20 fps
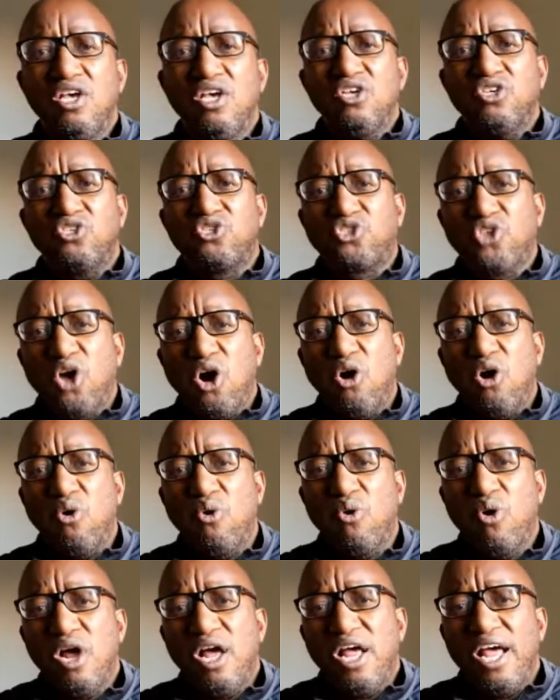
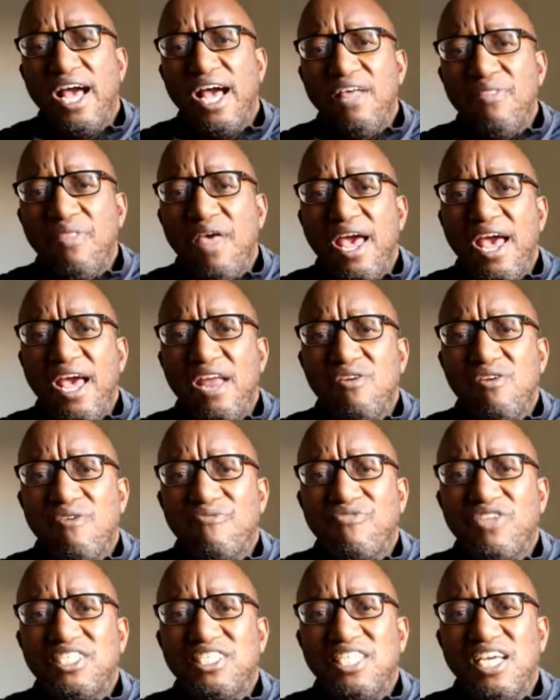So at the end
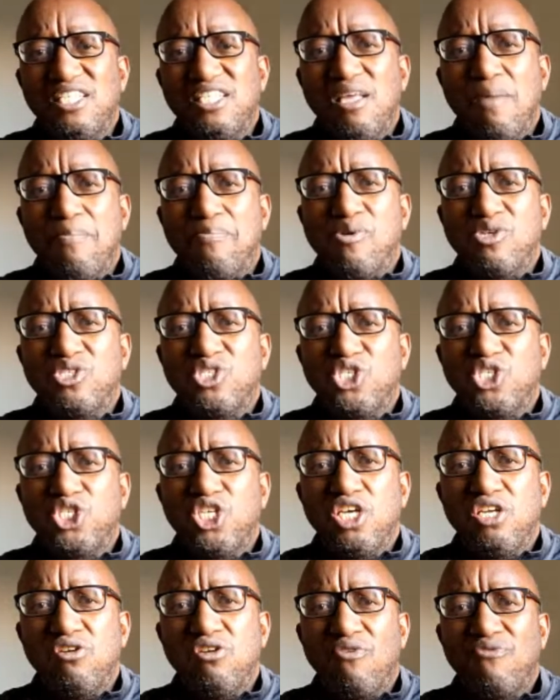of the day, the
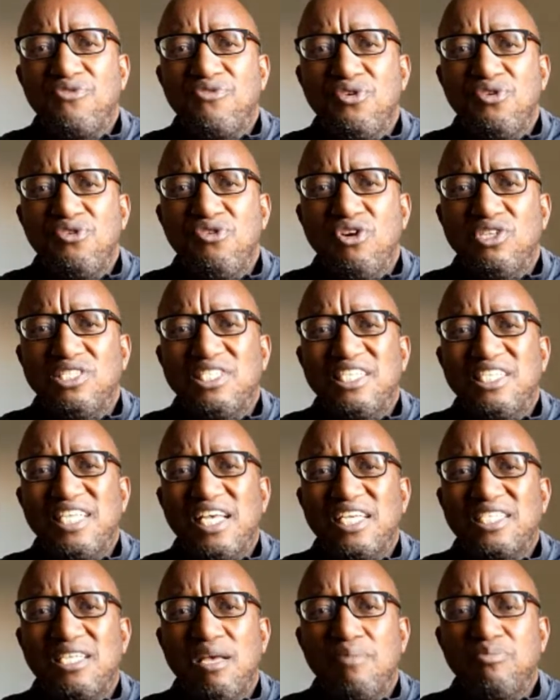position of unions is
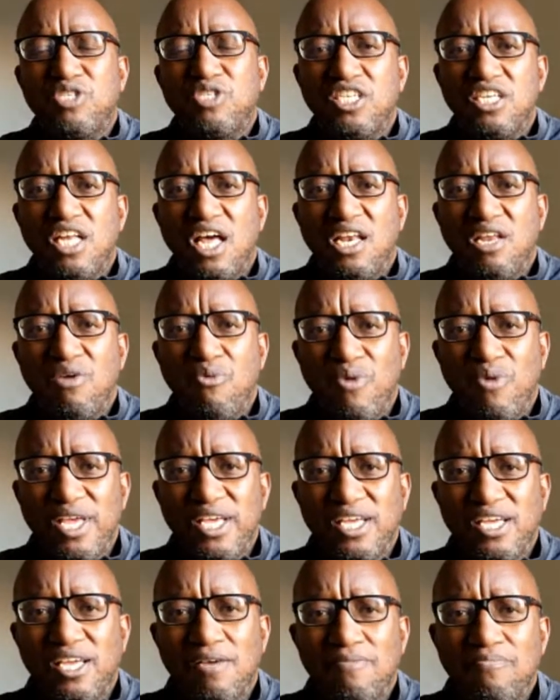exceptionally
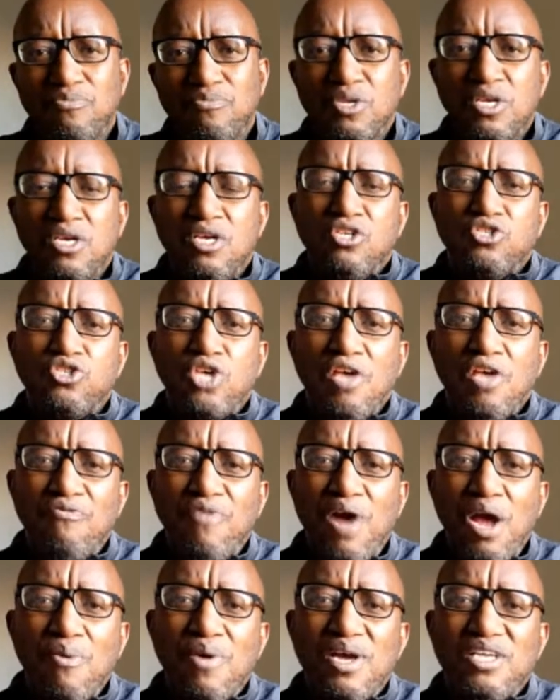weak. So if
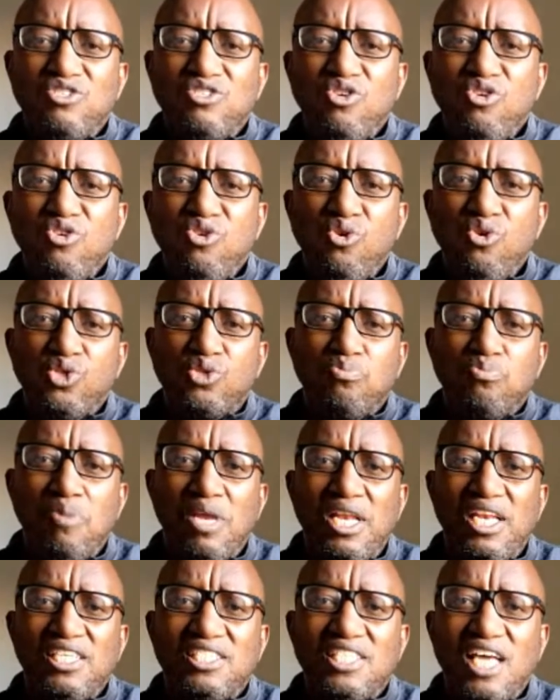I were to use
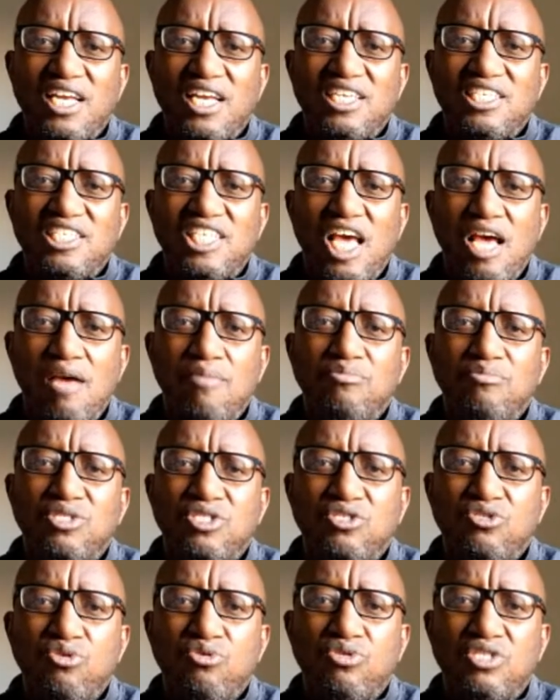military
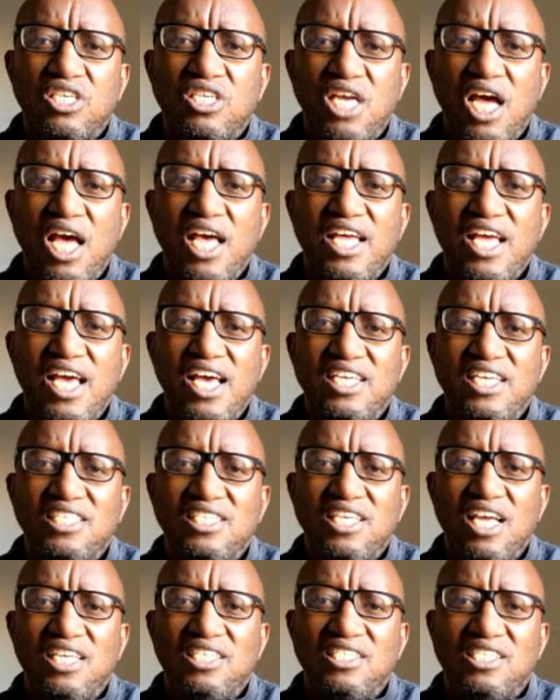terms to try
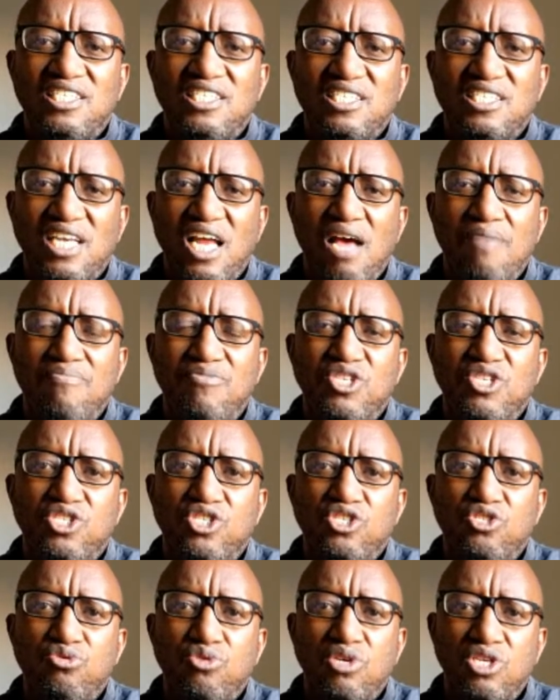and describe the
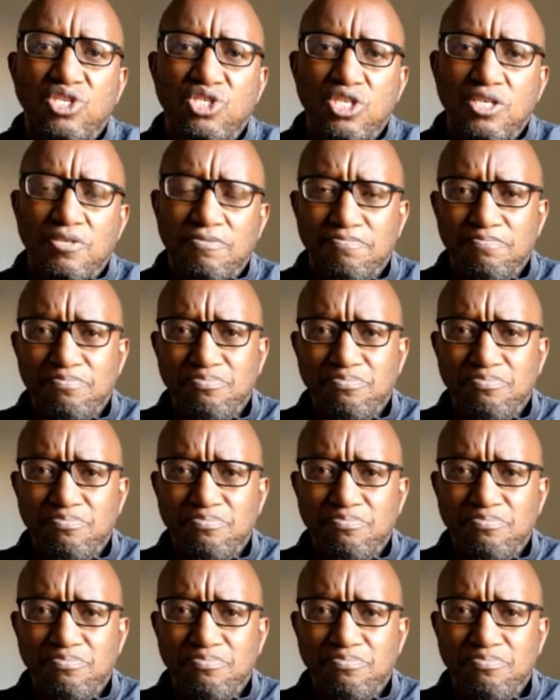situation,